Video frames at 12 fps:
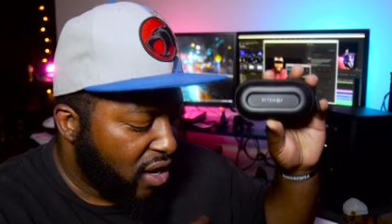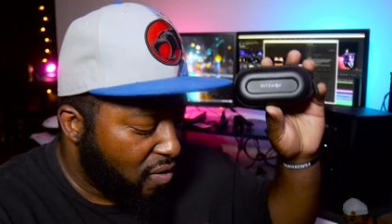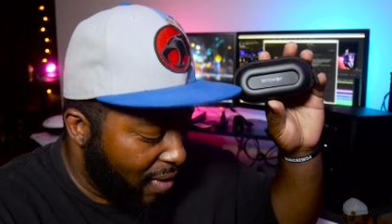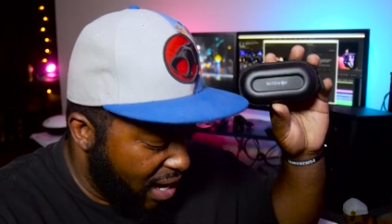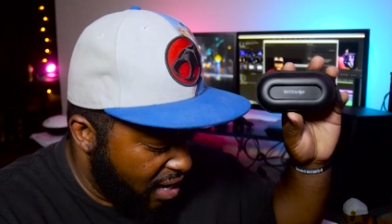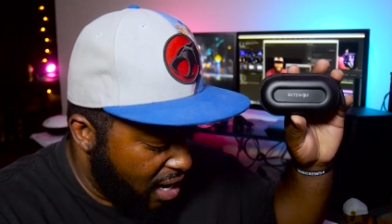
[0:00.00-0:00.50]

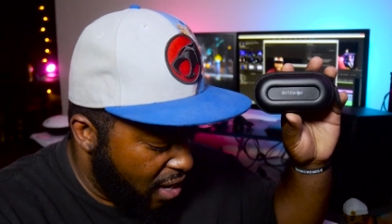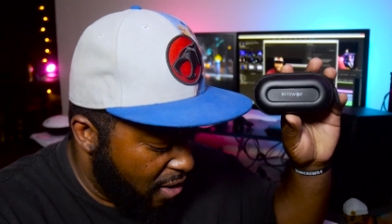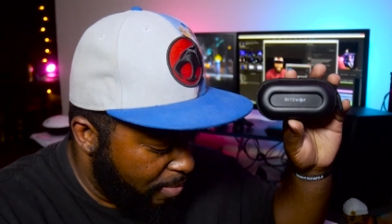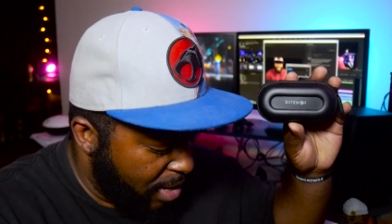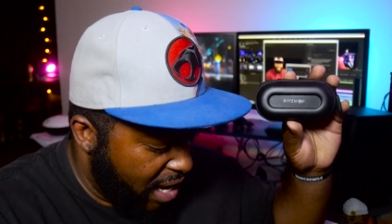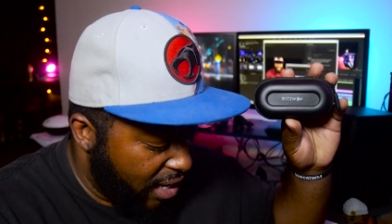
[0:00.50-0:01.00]
Right now
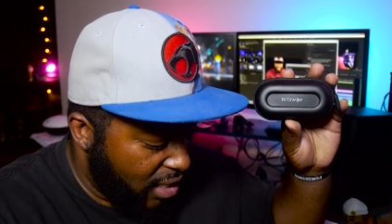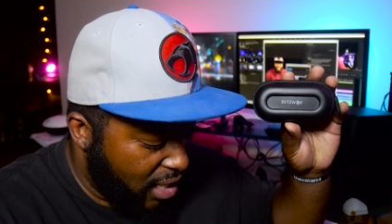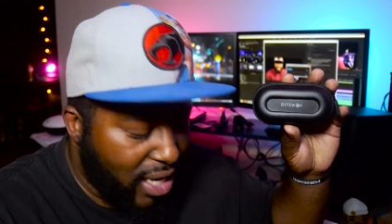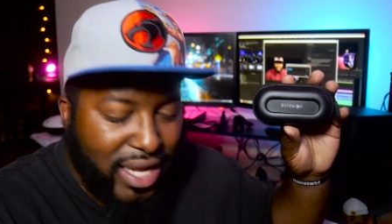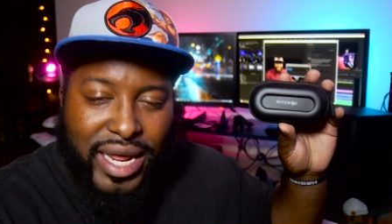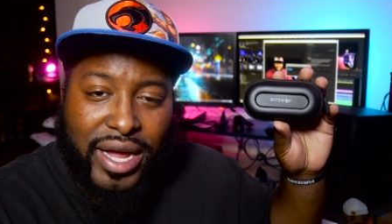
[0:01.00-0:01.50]
I'm being
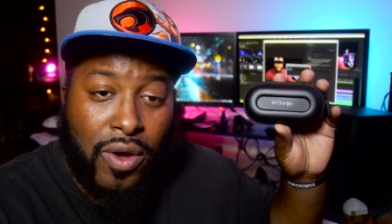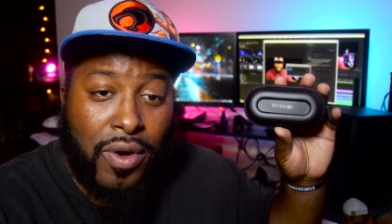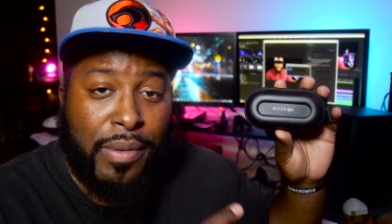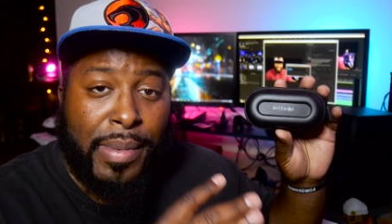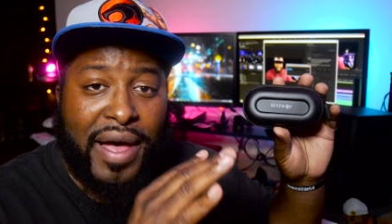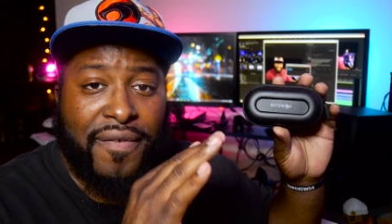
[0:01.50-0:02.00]
good. They're
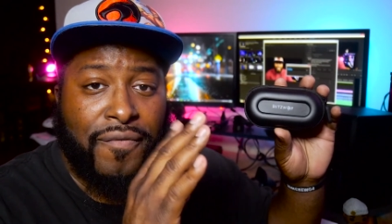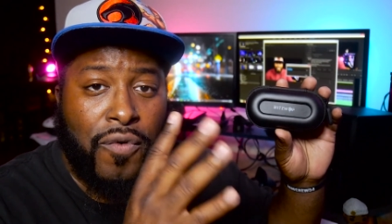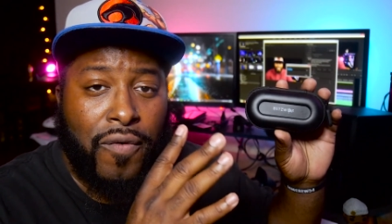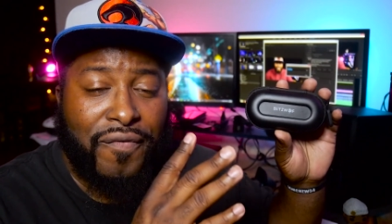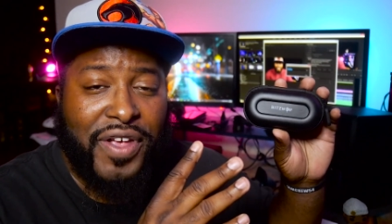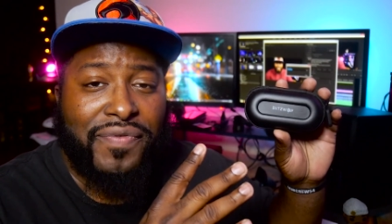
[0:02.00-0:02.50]
going about
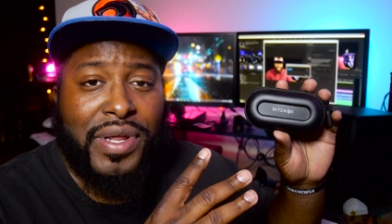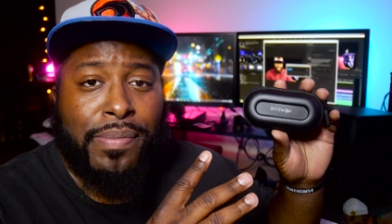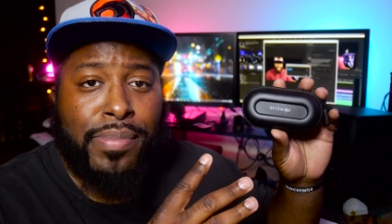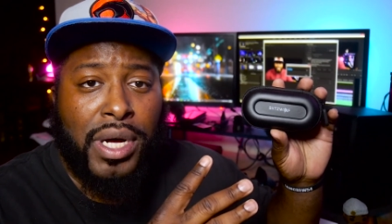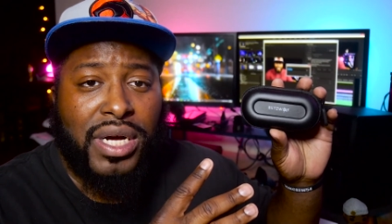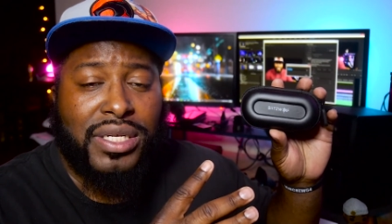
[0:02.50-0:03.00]
450
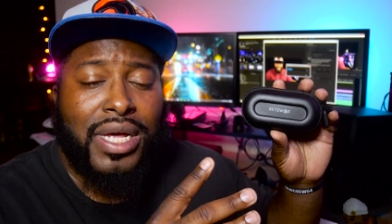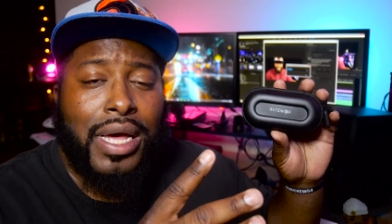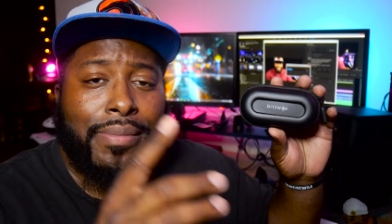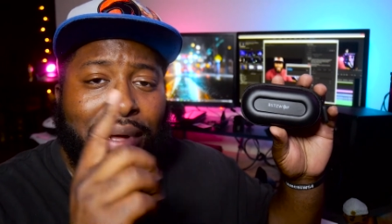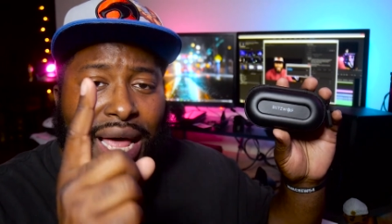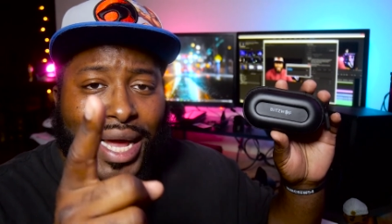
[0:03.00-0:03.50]
bucks.
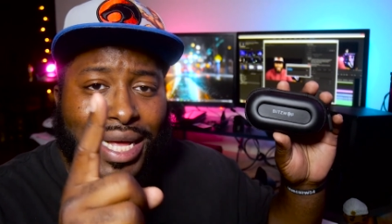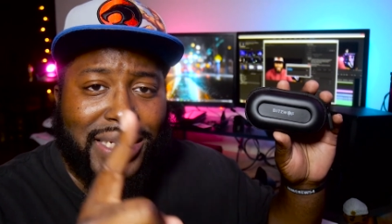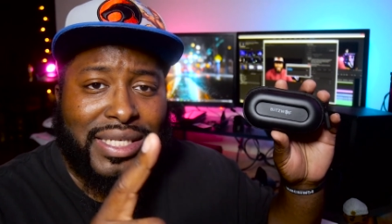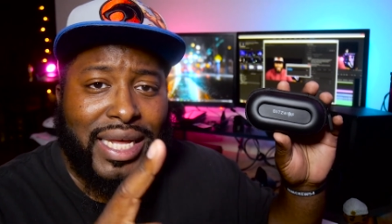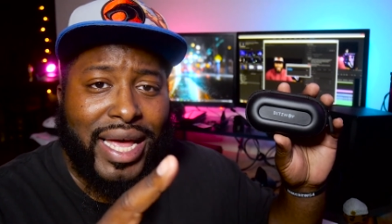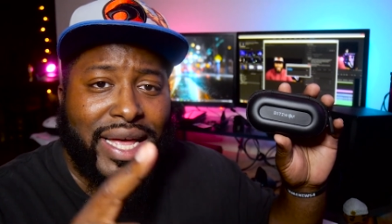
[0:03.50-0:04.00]
But like I
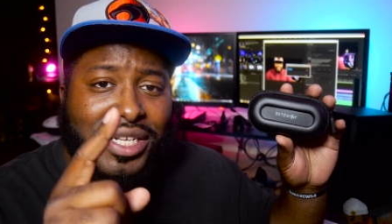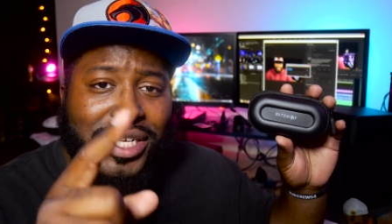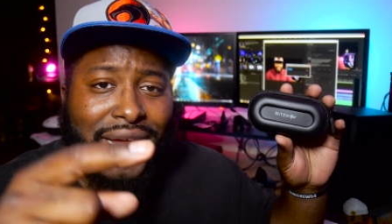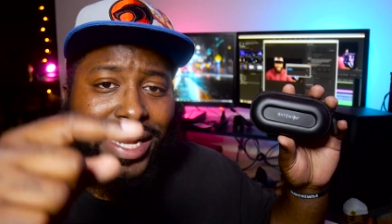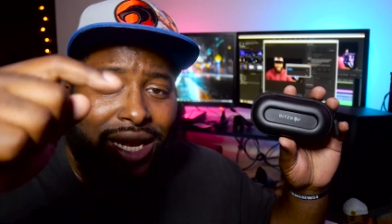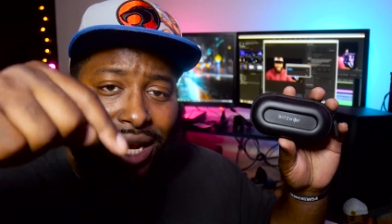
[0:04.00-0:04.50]
said,
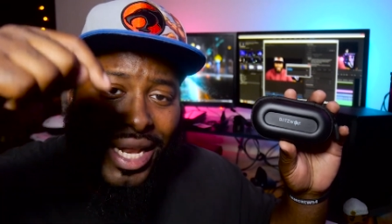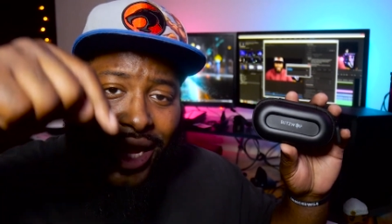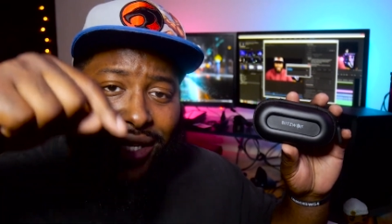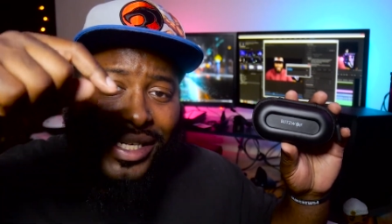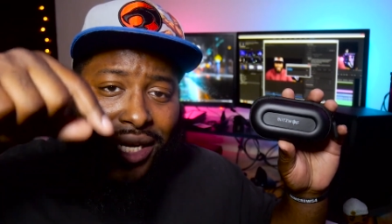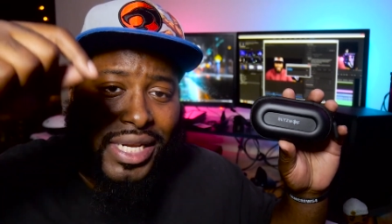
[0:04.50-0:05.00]
check the
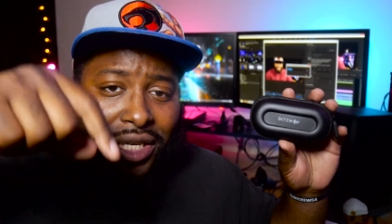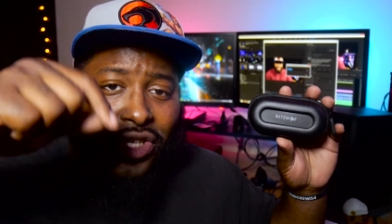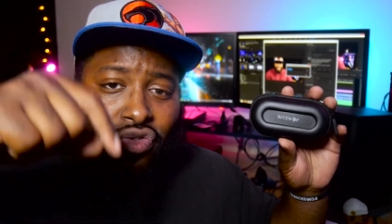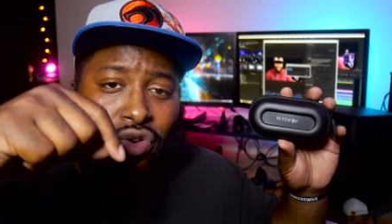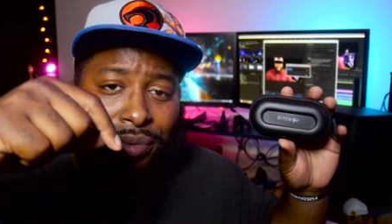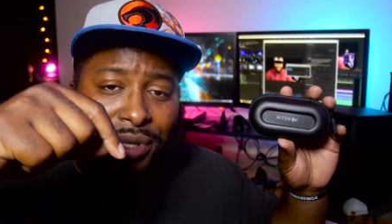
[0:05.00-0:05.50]
links in the
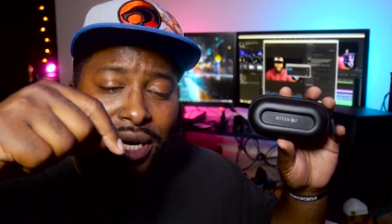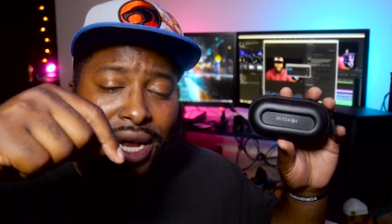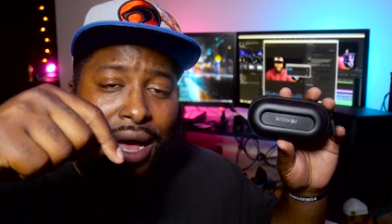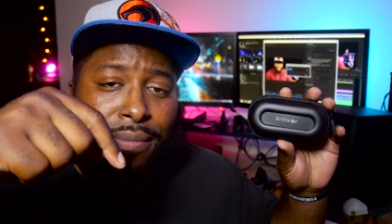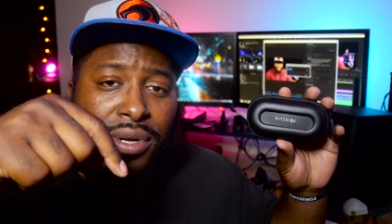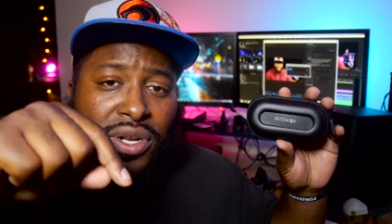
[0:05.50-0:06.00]
description
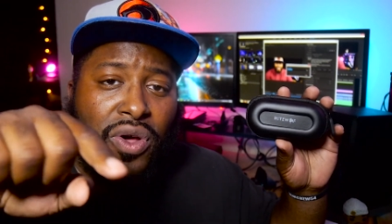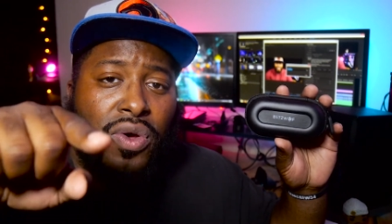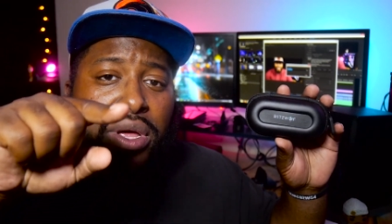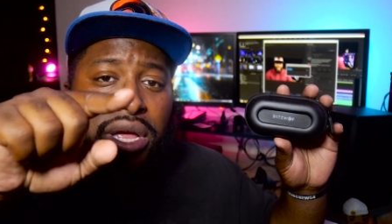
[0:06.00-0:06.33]
down below.